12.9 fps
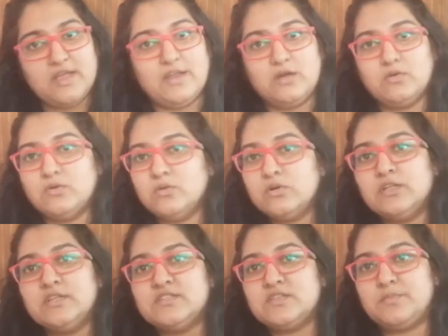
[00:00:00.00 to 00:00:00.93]
Now
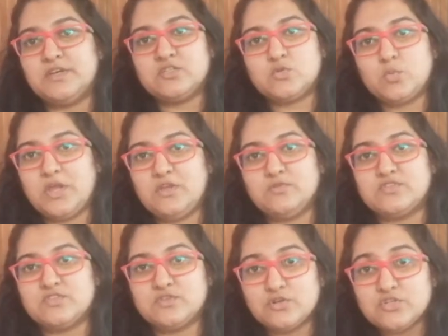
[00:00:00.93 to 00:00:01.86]
Google is the best way to
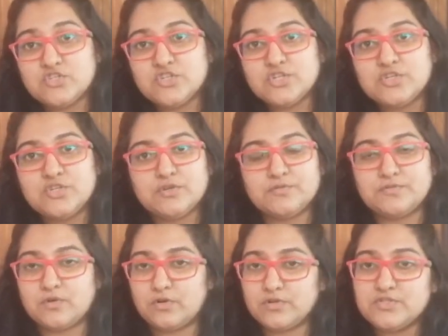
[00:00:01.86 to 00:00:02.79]
search it. Of
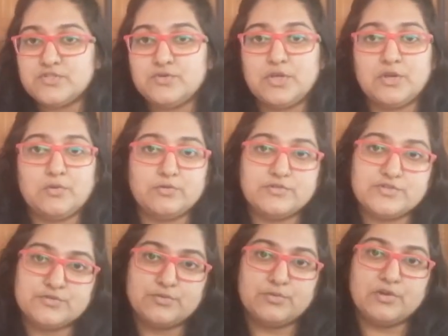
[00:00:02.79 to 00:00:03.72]
course, you can
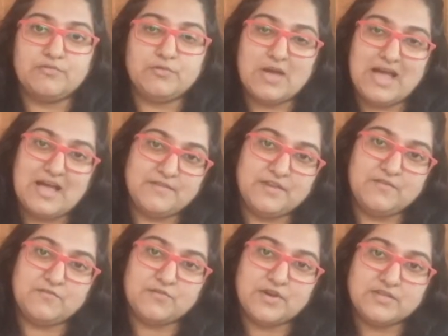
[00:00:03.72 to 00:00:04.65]
also, if you have any
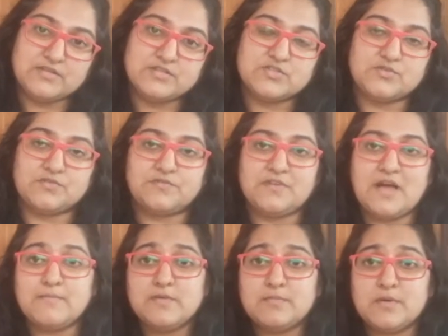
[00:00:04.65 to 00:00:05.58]
friends or
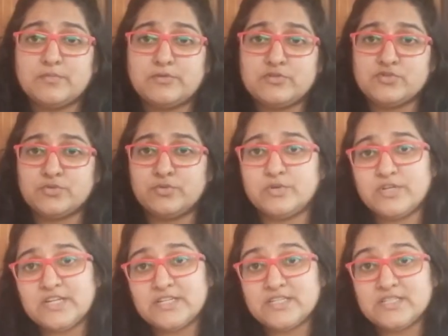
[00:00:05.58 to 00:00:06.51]
family members who are good
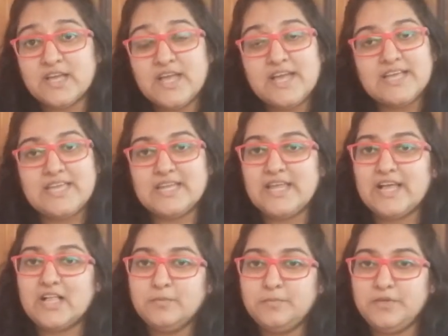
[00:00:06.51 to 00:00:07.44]
at it, can
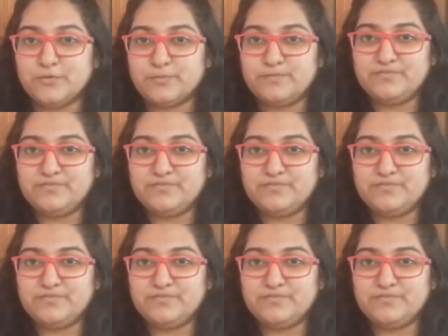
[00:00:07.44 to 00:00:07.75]
help you.